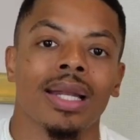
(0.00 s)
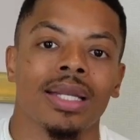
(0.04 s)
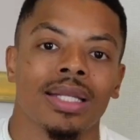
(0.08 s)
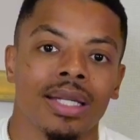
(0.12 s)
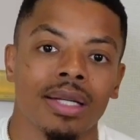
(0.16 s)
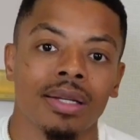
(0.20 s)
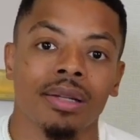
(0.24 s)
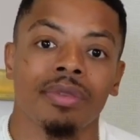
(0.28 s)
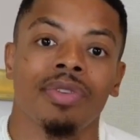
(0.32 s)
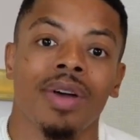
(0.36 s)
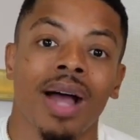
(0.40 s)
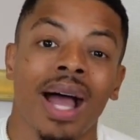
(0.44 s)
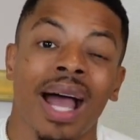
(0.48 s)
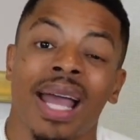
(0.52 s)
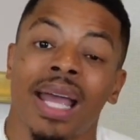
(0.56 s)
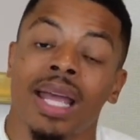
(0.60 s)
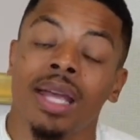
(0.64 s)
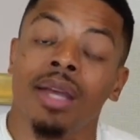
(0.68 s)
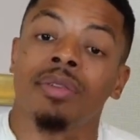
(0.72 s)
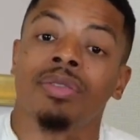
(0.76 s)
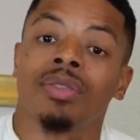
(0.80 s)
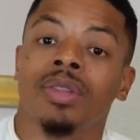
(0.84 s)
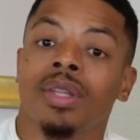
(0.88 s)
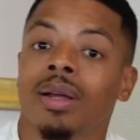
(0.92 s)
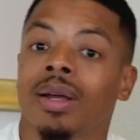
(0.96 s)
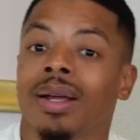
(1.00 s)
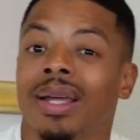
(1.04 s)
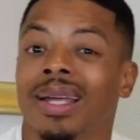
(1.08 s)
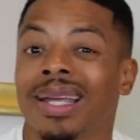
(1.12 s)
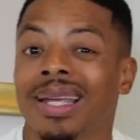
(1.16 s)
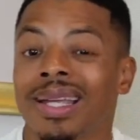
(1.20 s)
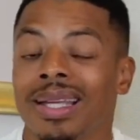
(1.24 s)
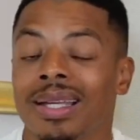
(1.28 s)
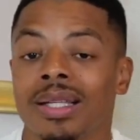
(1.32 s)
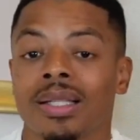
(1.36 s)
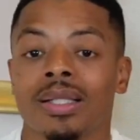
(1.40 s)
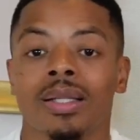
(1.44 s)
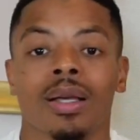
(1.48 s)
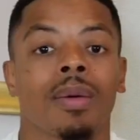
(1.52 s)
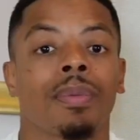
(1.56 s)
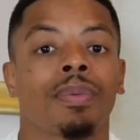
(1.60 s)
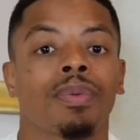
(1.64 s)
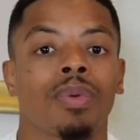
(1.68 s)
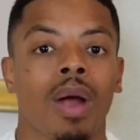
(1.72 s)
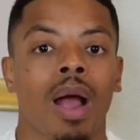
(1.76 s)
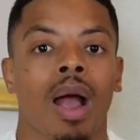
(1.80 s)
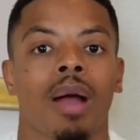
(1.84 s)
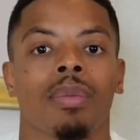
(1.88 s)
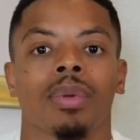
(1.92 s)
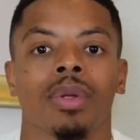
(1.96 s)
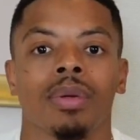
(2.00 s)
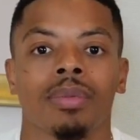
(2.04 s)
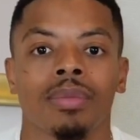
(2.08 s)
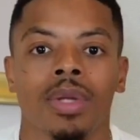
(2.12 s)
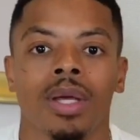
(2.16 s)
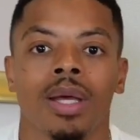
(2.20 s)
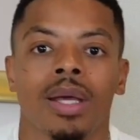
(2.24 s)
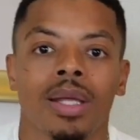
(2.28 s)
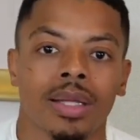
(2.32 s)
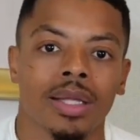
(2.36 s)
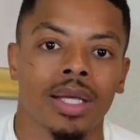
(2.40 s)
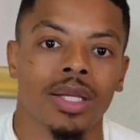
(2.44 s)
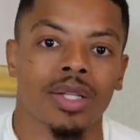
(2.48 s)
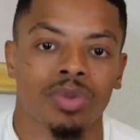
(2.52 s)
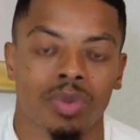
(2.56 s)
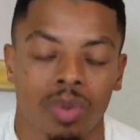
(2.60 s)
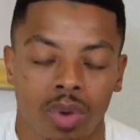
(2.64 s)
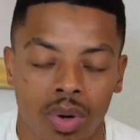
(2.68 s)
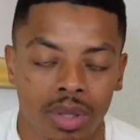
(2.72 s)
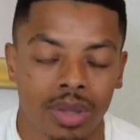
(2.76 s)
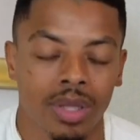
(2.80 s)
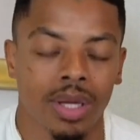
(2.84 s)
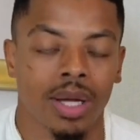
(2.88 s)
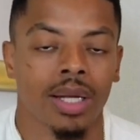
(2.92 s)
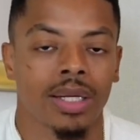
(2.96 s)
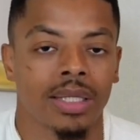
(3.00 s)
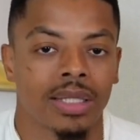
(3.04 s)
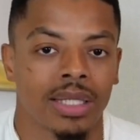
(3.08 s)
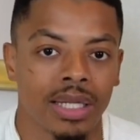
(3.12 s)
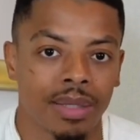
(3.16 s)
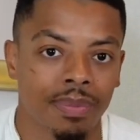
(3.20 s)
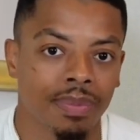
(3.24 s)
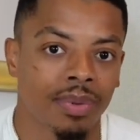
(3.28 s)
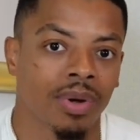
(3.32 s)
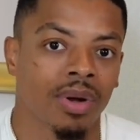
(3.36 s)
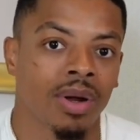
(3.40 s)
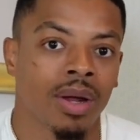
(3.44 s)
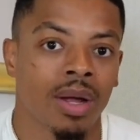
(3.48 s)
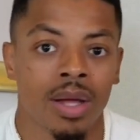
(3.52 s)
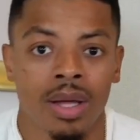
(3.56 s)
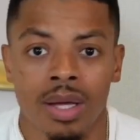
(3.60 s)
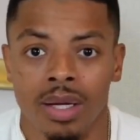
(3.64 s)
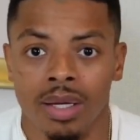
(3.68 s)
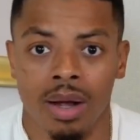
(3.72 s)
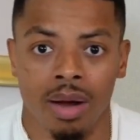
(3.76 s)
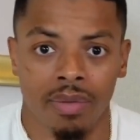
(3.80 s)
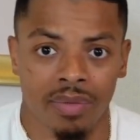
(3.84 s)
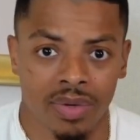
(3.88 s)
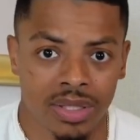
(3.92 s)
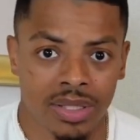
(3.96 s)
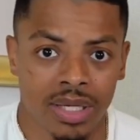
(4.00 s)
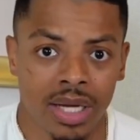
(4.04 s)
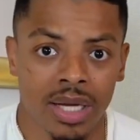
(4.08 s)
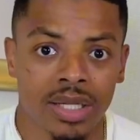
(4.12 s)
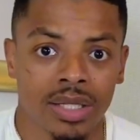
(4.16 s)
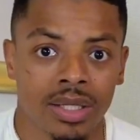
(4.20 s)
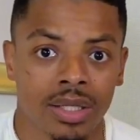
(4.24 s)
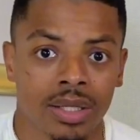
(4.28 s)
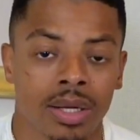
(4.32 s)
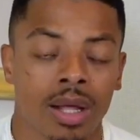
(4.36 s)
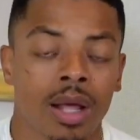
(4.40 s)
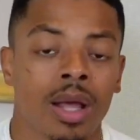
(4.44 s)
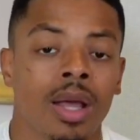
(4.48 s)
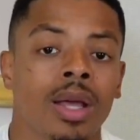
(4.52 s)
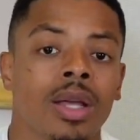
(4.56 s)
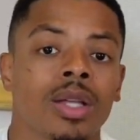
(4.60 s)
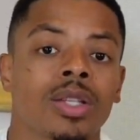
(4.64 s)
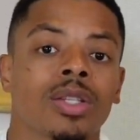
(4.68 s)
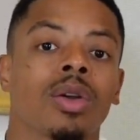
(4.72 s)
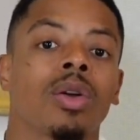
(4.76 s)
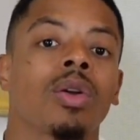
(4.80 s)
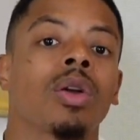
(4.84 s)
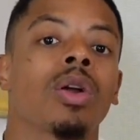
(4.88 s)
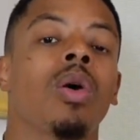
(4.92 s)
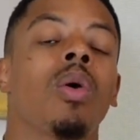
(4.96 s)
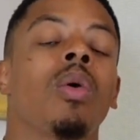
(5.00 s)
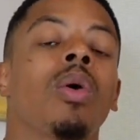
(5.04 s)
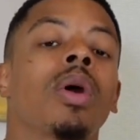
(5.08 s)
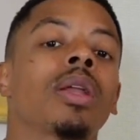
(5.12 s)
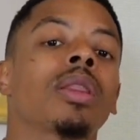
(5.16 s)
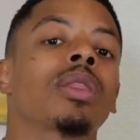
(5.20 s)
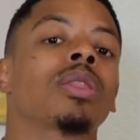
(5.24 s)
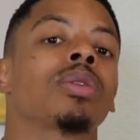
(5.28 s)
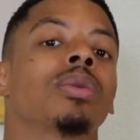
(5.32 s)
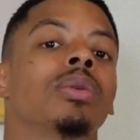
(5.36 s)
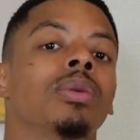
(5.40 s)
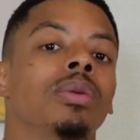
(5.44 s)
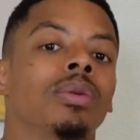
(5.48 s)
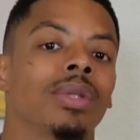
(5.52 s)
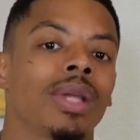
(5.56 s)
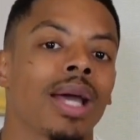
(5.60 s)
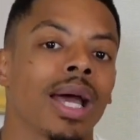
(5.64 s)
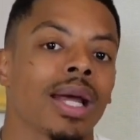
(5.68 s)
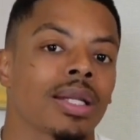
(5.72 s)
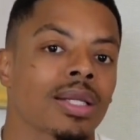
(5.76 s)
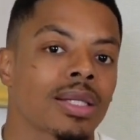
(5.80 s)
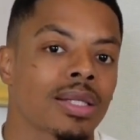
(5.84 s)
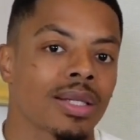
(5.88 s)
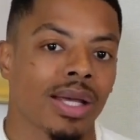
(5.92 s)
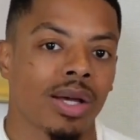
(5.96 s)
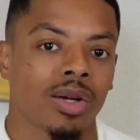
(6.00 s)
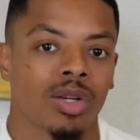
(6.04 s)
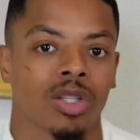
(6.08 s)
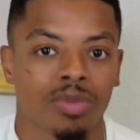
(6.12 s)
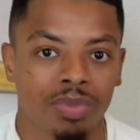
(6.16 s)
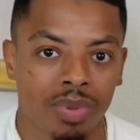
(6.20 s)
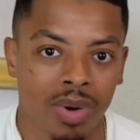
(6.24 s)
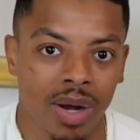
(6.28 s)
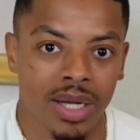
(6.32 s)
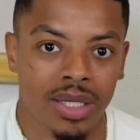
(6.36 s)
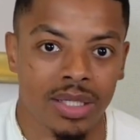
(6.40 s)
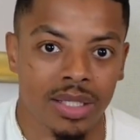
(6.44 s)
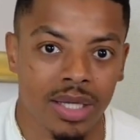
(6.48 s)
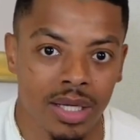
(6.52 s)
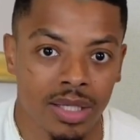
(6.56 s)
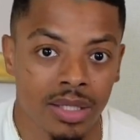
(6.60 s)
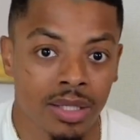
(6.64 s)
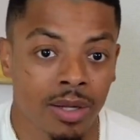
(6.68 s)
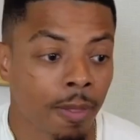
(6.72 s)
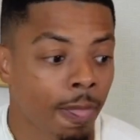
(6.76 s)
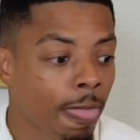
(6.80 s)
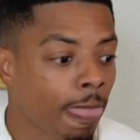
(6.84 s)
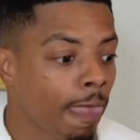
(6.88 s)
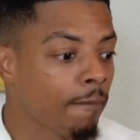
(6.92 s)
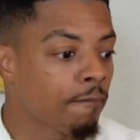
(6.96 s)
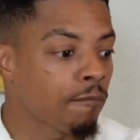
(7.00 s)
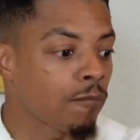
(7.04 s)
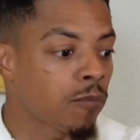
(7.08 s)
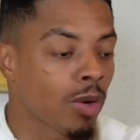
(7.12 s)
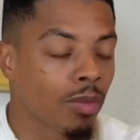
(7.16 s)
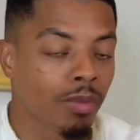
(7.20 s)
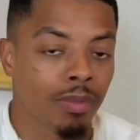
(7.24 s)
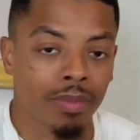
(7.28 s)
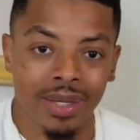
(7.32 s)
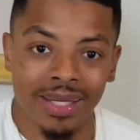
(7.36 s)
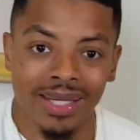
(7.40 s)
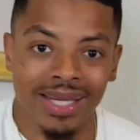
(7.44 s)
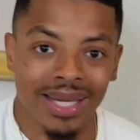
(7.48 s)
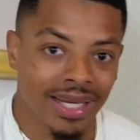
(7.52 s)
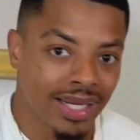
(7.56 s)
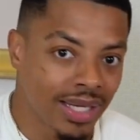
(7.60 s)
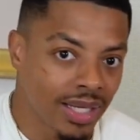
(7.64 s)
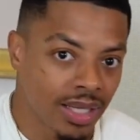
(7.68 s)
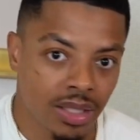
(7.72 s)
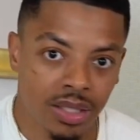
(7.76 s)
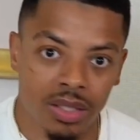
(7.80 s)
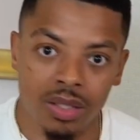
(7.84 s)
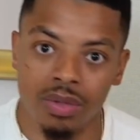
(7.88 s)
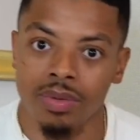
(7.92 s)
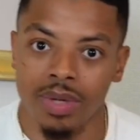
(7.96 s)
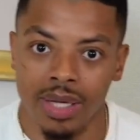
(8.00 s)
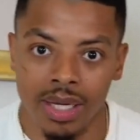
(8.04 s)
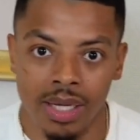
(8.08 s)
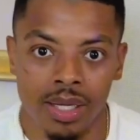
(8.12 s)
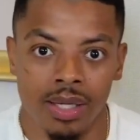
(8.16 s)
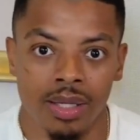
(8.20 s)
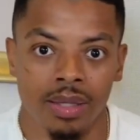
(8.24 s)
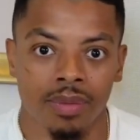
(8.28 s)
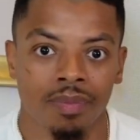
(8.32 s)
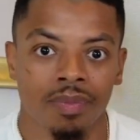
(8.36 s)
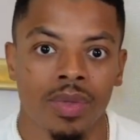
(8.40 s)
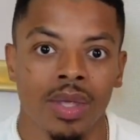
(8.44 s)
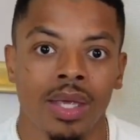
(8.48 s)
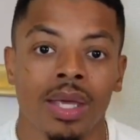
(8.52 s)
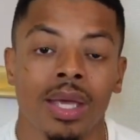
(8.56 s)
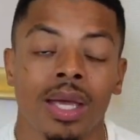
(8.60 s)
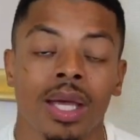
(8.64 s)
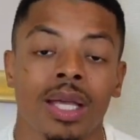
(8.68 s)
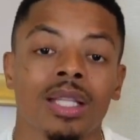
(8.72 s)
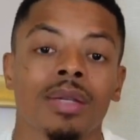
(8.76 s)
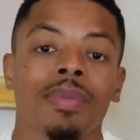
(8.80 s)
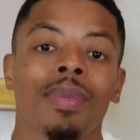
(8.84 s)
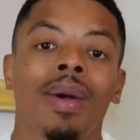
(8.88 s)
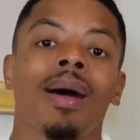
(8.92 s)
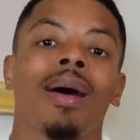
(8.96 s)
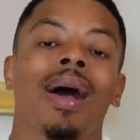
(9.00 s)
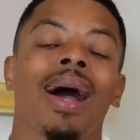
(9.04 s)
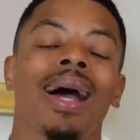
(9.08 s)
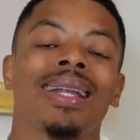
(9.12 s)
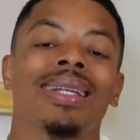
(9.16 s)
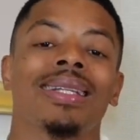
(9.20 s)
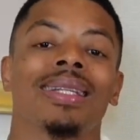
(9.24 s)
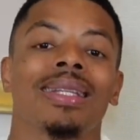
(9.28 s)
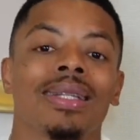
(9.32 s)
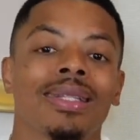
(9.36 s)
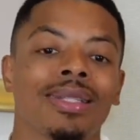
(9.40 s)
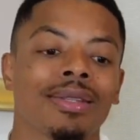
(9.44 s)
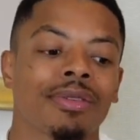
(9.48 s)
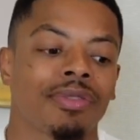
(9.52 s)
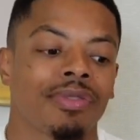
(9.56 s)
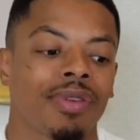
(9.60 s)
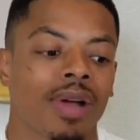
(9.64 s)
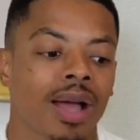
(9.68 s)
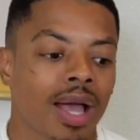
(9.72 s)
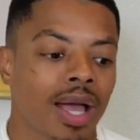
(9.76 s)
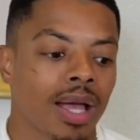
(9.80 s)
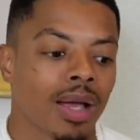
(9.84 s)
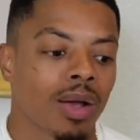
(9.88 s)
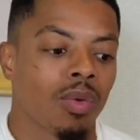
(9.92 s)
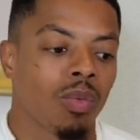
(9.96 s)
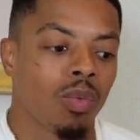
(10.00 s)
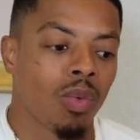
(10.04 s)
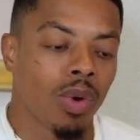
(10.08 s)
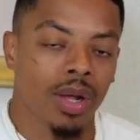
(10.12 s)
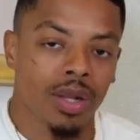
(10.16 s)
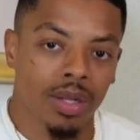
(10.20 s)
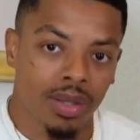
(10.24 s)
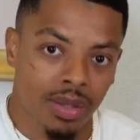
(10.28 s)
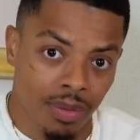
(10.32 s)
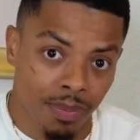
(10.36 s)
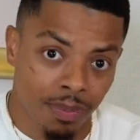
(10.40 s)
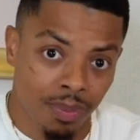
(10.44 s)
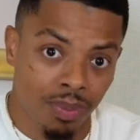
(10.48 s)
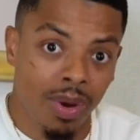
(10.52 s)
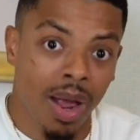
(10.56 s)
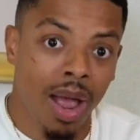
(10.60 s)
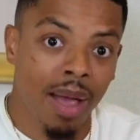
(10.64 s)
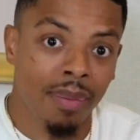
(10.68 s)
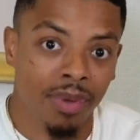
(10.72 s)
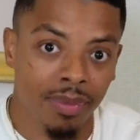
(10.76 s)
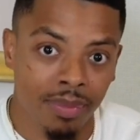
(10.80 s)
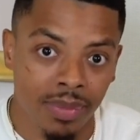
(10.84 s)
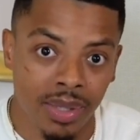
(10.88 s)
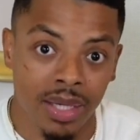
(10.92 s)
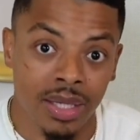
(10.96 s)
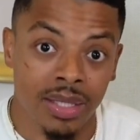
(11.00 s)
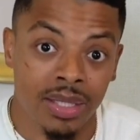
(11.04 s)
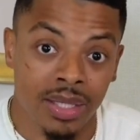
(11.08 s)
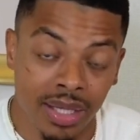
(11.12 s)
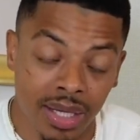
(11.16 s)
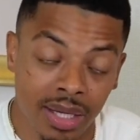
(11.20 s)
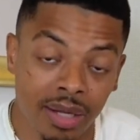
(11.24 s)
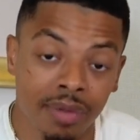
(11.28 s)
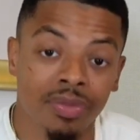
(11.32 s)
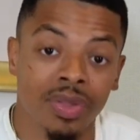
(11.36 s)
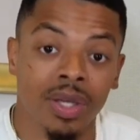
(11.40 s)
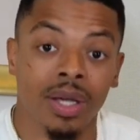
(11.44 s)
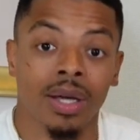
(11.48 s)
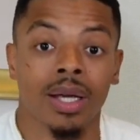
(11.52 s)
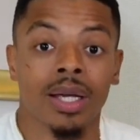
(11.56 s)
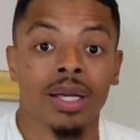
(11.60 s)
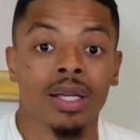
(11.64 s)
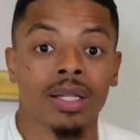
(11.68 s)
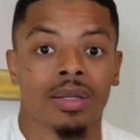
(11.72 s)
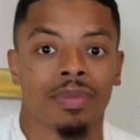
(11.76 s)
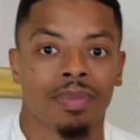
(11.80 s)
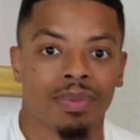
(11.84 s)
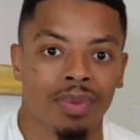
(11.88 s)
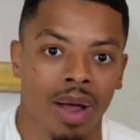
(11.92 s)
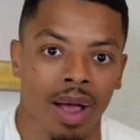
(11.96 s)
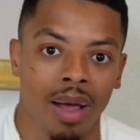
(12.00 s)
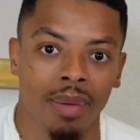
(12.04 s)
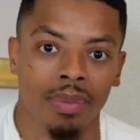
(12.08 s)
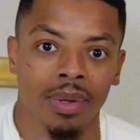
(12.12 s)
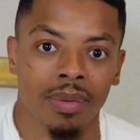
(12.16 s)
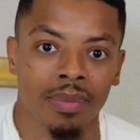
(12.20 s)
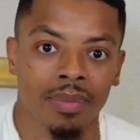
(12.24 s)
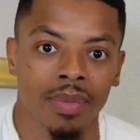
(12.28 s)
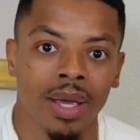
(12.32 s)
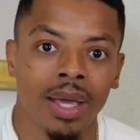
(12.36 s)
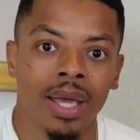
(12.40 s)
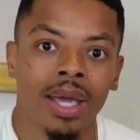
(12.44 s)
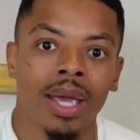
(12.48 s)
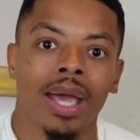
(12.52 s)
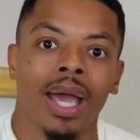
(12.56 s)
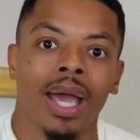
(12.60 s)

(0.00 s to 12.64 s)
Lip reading: identify if there is a problem that's worth a deeper conversation. So going through that sales process from beginning to end, it's about identifying what the problem is, if there is a problem,